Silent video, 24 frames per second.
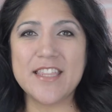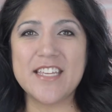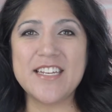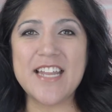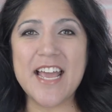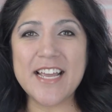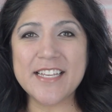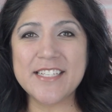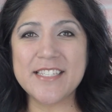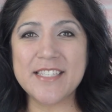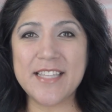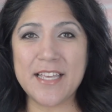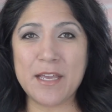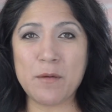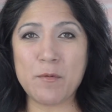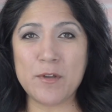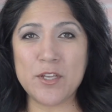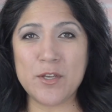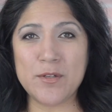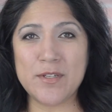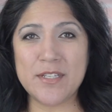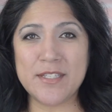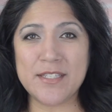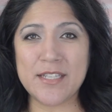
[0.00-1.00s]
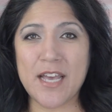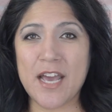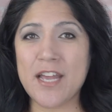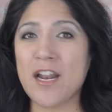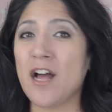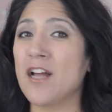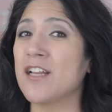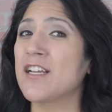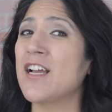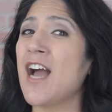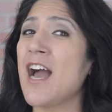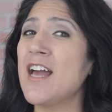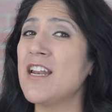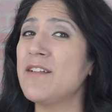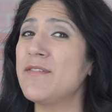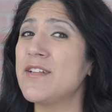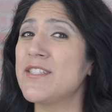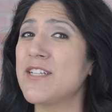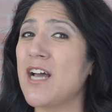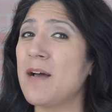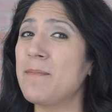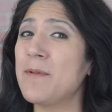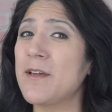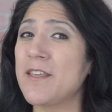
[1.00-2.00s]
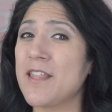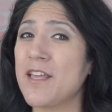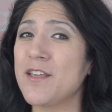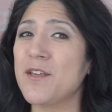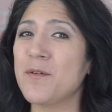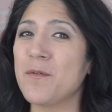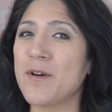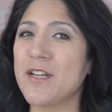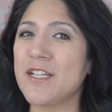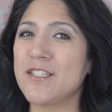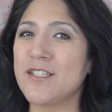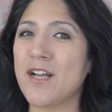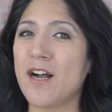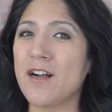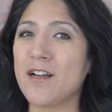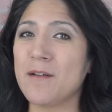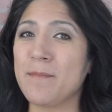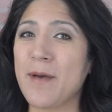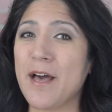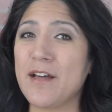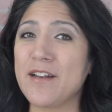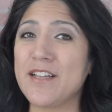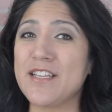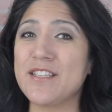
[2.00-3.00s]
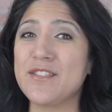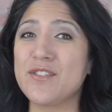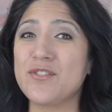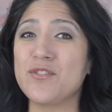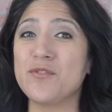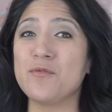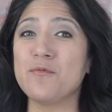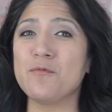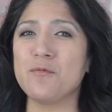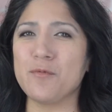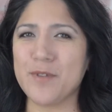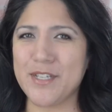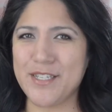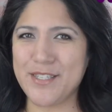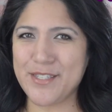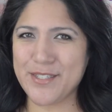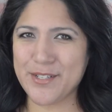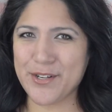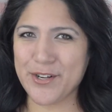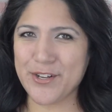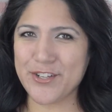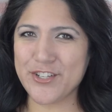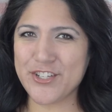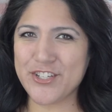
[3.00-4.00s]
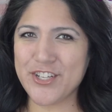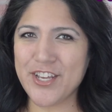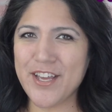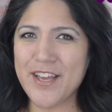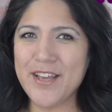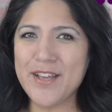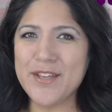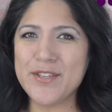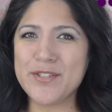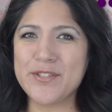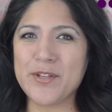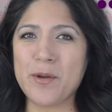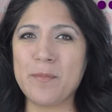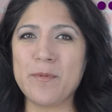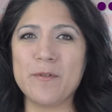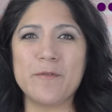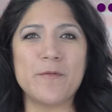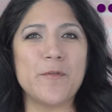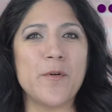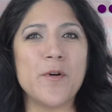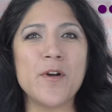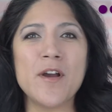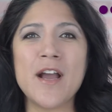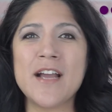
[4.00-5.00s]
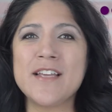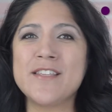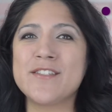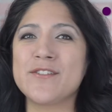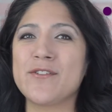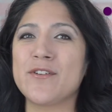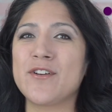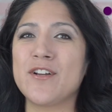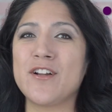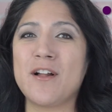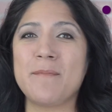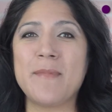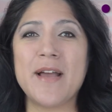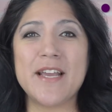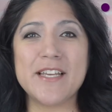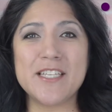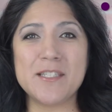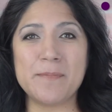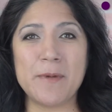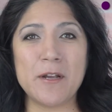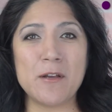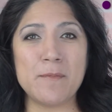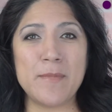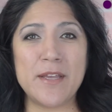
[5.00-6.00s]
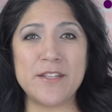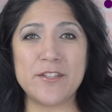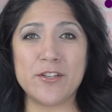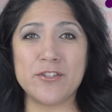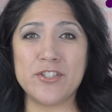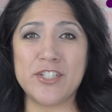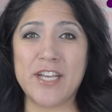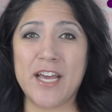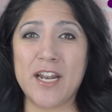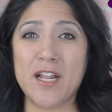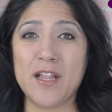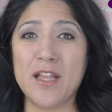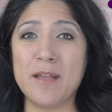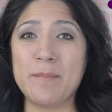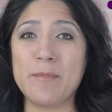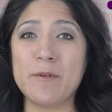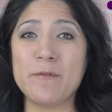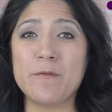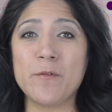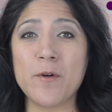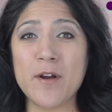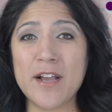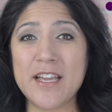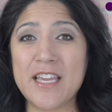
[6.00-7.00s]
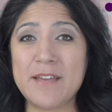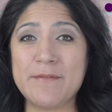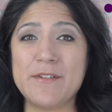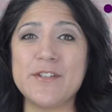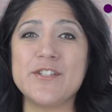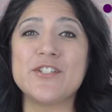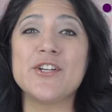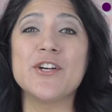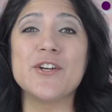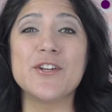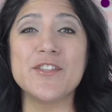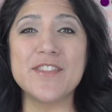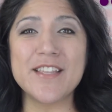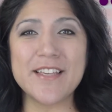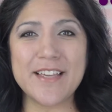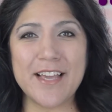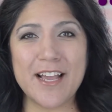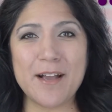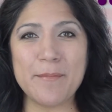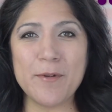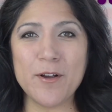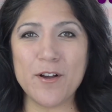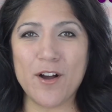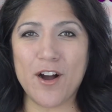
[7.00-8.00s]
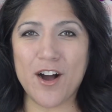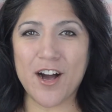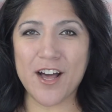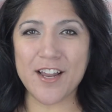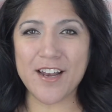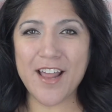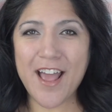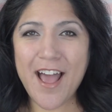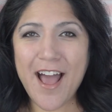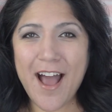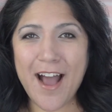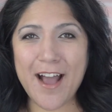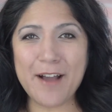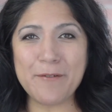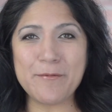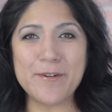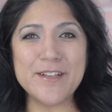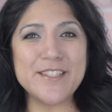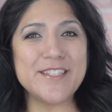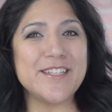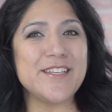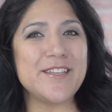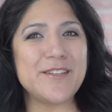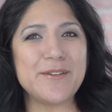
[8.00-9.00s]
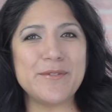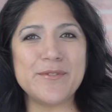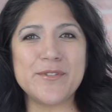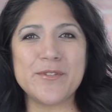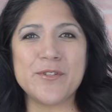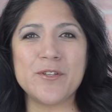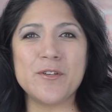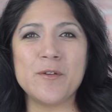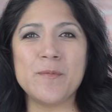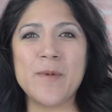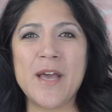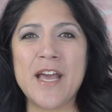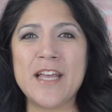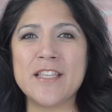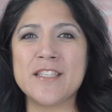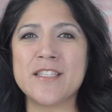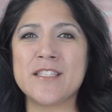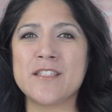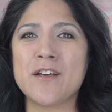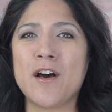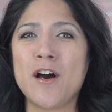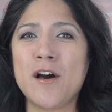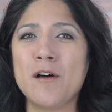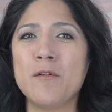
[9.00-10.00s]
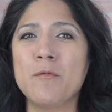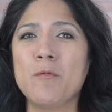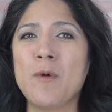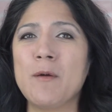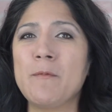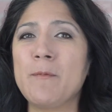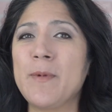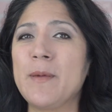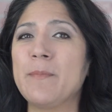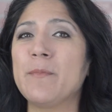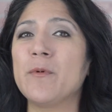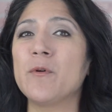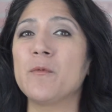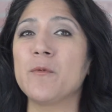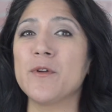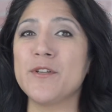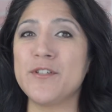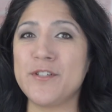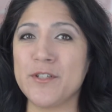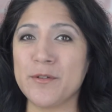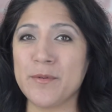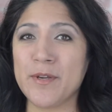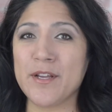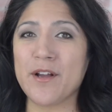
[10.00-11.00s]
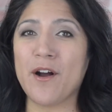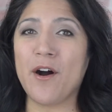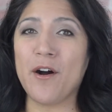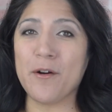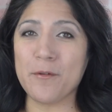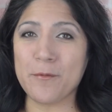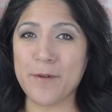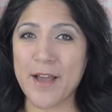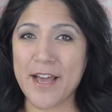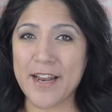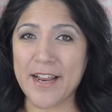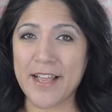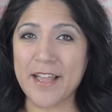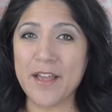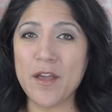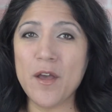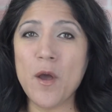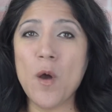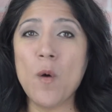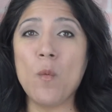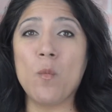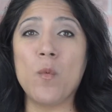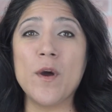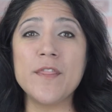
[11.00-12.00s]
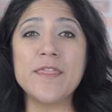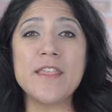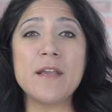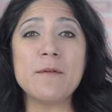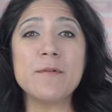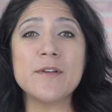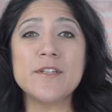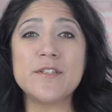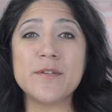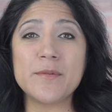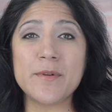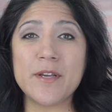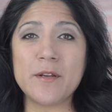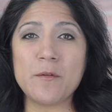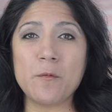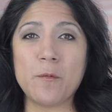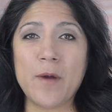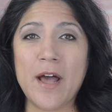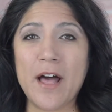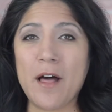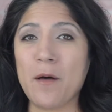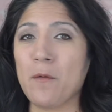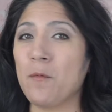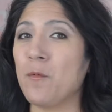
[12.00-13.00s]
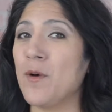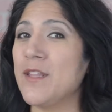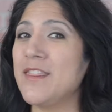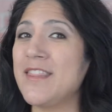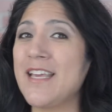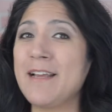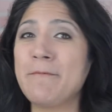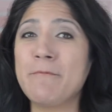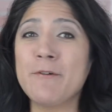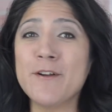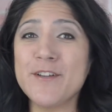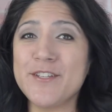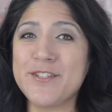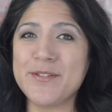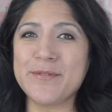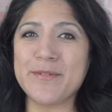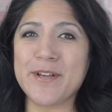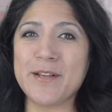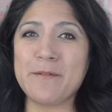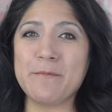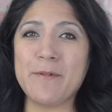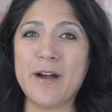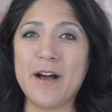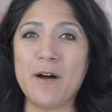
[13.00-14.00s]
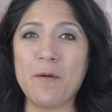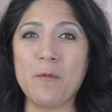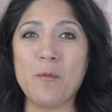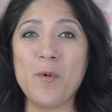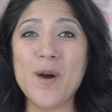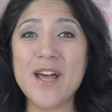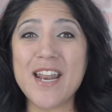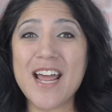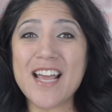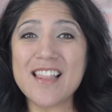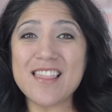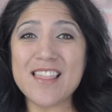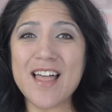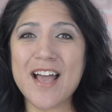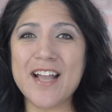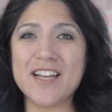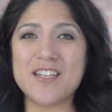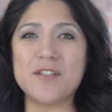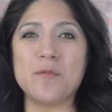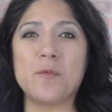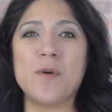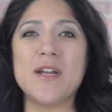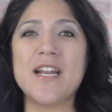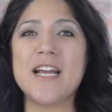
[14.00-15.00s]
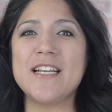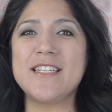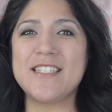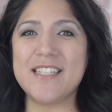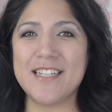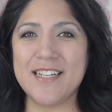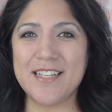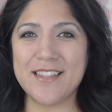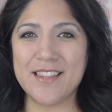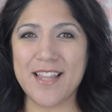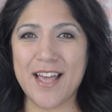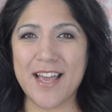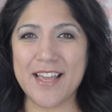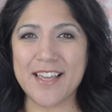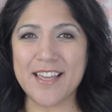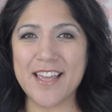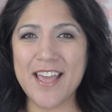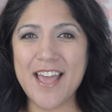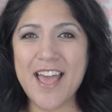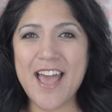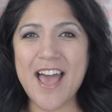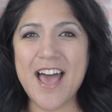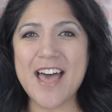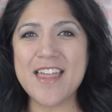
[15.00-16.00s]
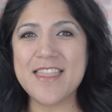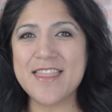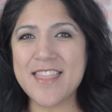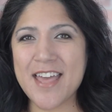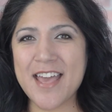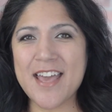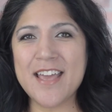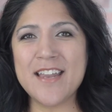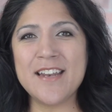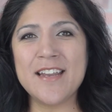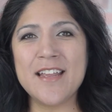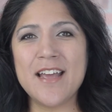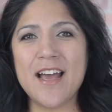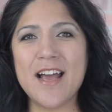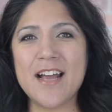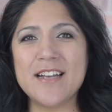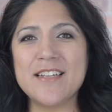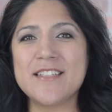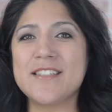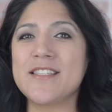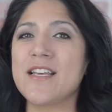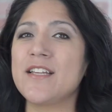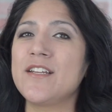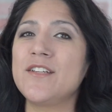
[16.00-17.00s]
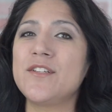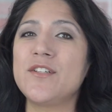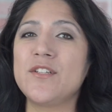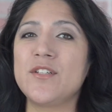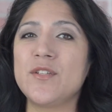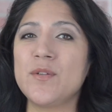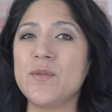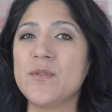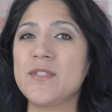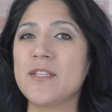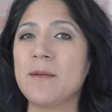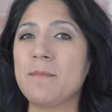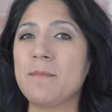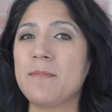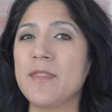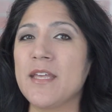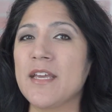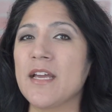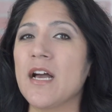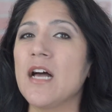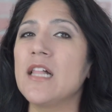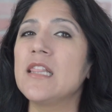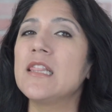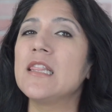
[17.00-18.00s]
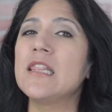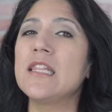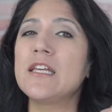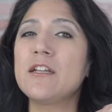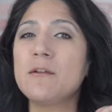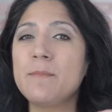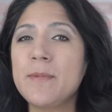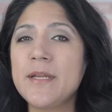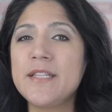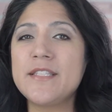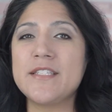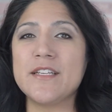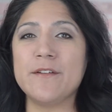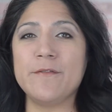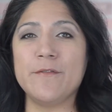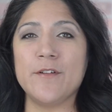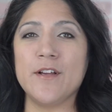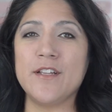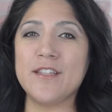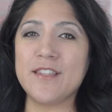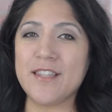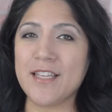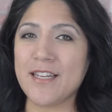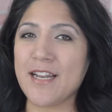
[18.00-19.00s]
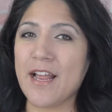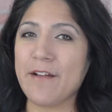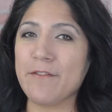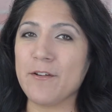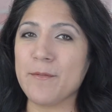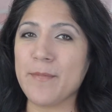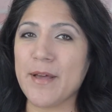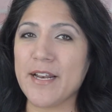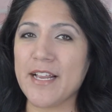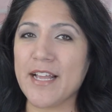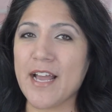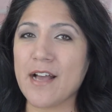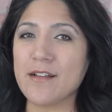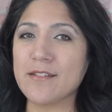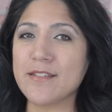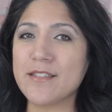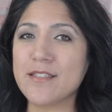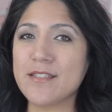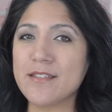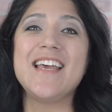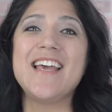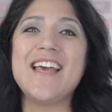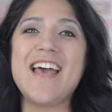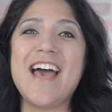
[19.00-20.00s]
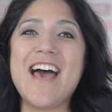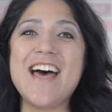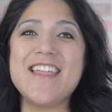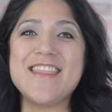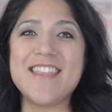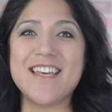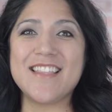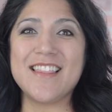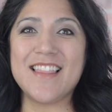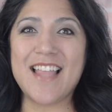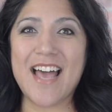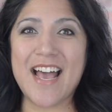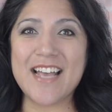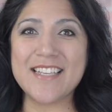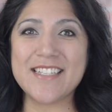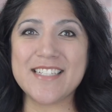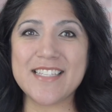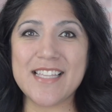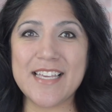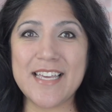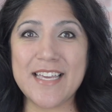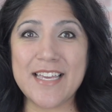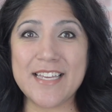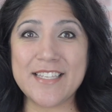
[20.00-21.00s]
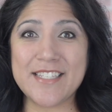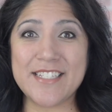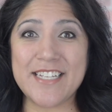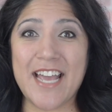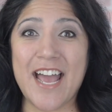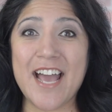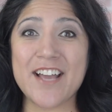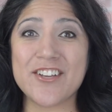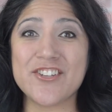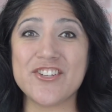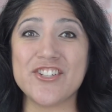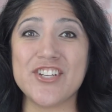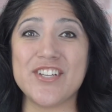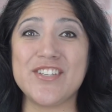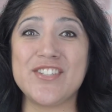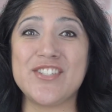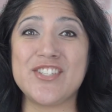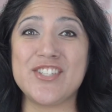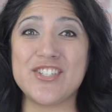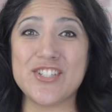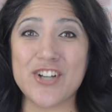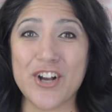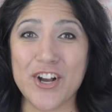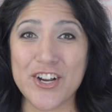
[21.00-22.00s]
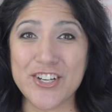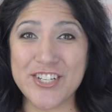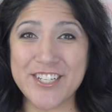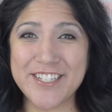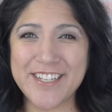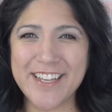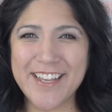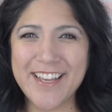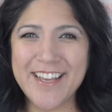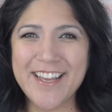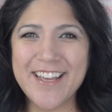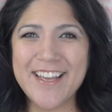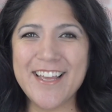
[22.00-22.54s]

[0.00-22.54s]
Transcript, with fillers: The next thing when you decide on kind of a topic that you want to talk about is to research. So before I started on my experimental channel and before I even turned the camera on, I went to YouTube and saw what people were doing already, what they were doing well, what they weren't doing well, what I liked, what I didn't like. And then I decided to do something a little bit different than everybody else. And then lastly is to actually start.